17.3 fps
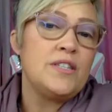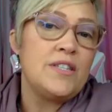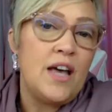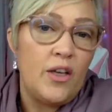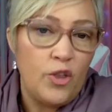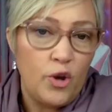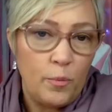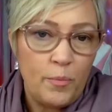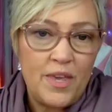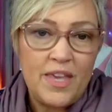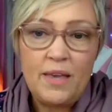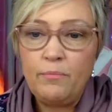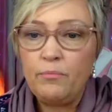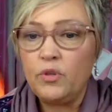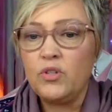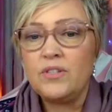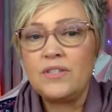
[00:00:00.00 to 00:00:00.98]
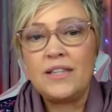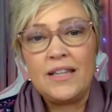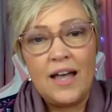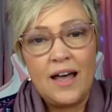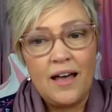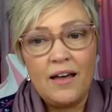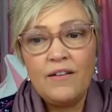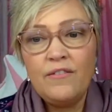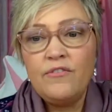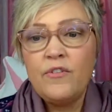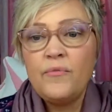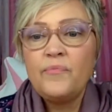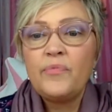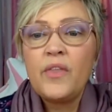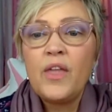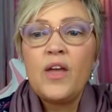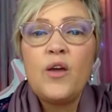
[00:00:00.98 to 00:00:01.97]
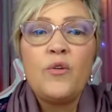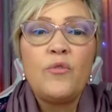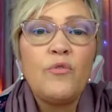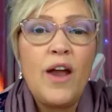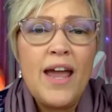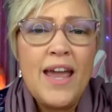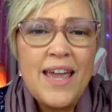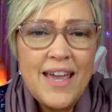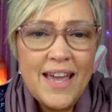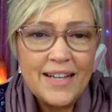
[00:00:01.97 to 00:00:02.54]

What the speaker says: other people's love, right?